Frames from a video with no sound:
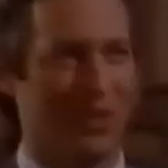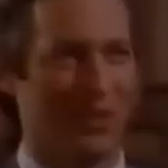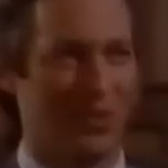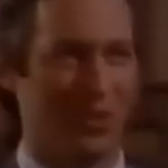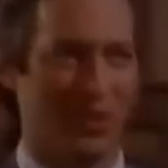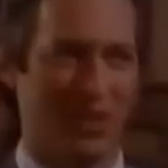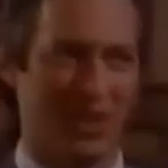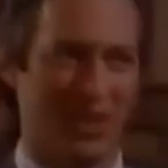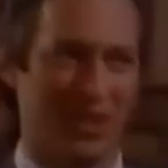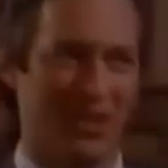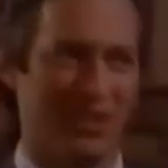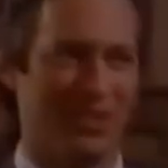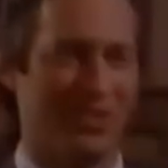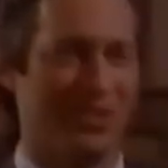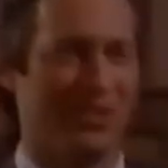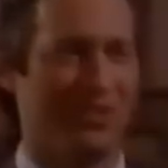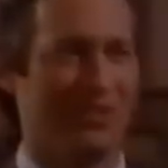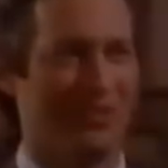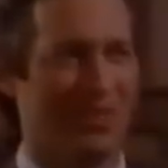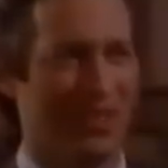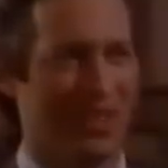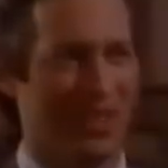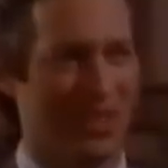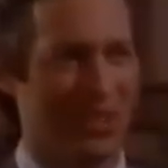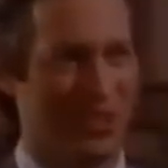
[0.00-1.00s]
might work out to your
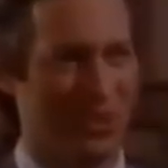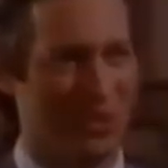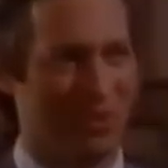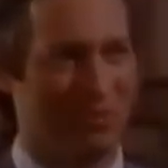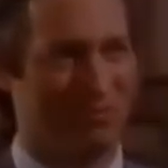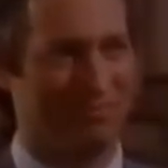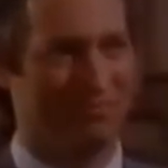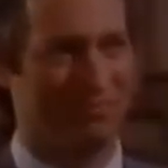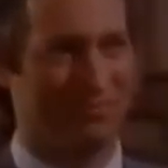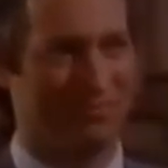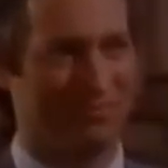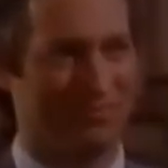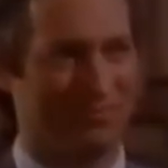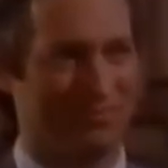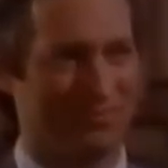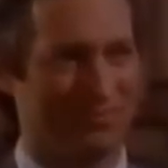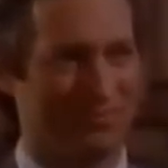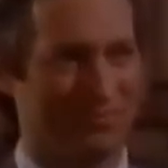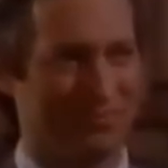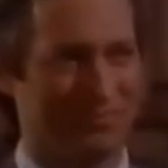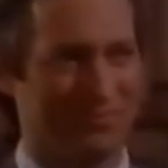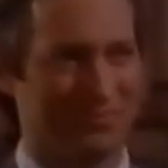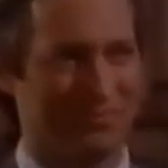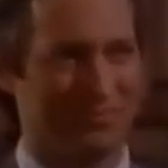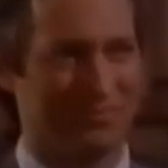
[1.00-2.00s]
advantage. One
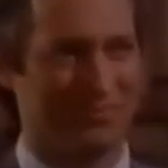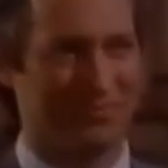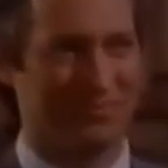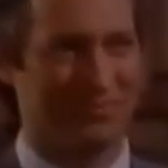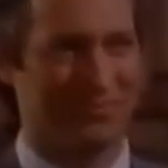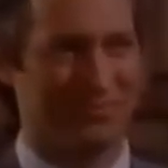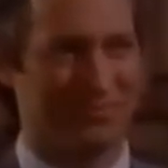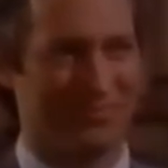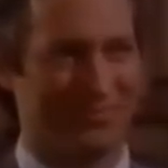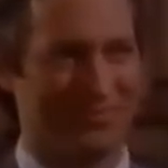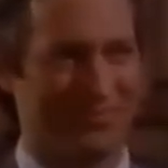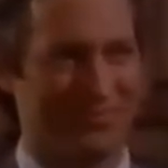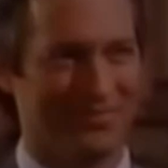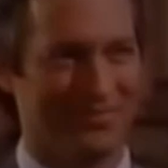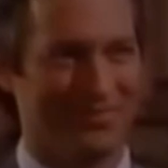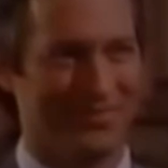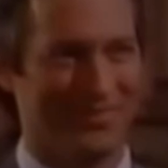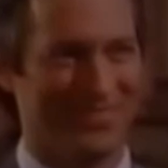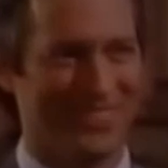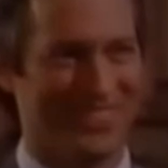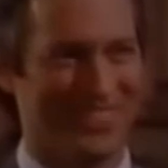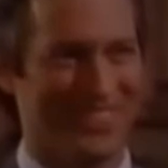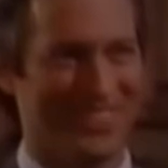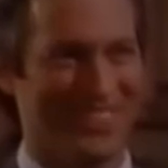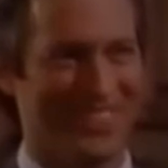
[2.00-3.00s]
doesn't know, does one?
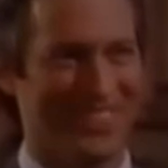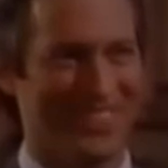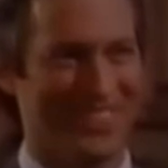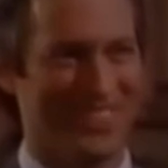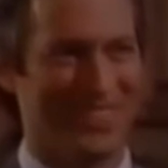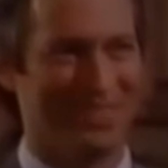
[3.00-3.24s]
No.